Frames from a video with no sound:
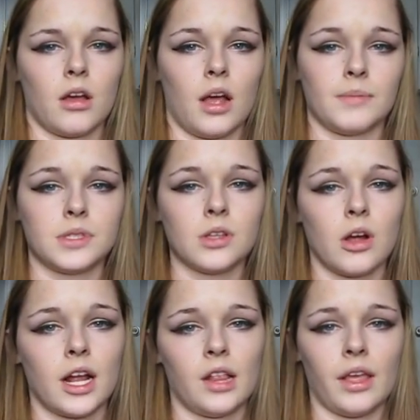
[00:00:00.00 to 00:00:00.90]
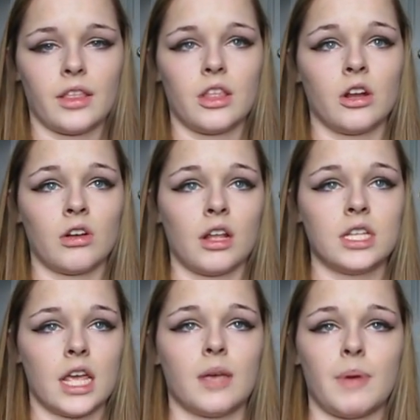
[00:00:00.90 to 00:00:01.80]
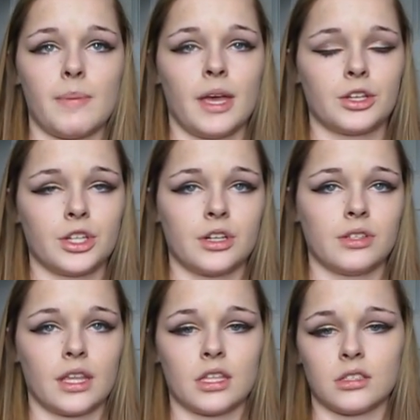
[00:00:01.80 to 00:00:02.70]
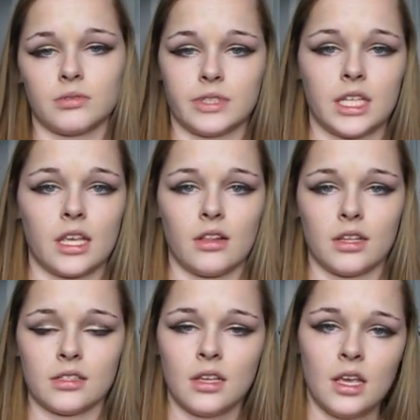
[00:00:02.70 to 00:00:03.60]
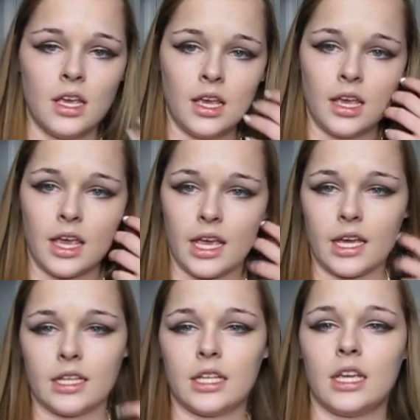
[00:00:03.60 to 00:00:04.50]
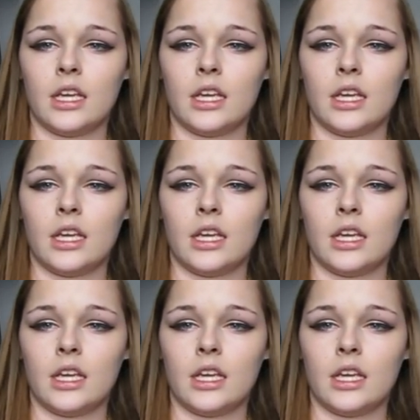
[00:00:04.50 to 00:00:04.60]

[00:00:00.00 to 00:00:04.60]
"I'm sorry, like, they're not taking my pictures, like, this is ridiculous." And